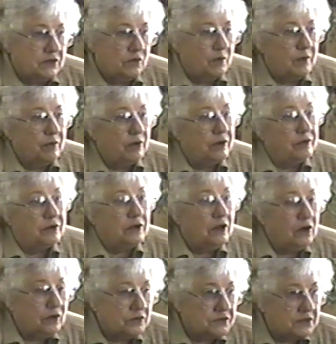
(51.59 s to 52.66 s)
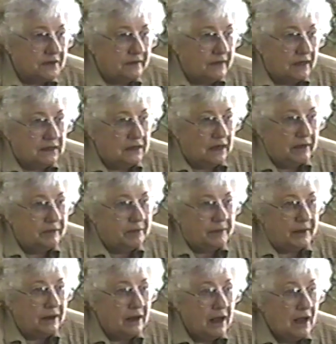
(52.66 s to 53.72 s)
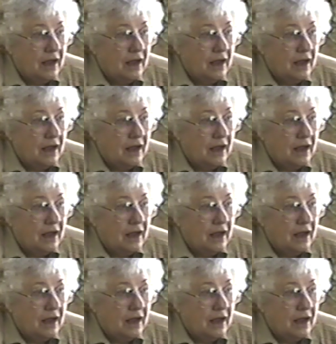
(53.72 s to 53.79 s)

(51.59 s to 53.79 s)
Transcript: so we weren't close at that time, but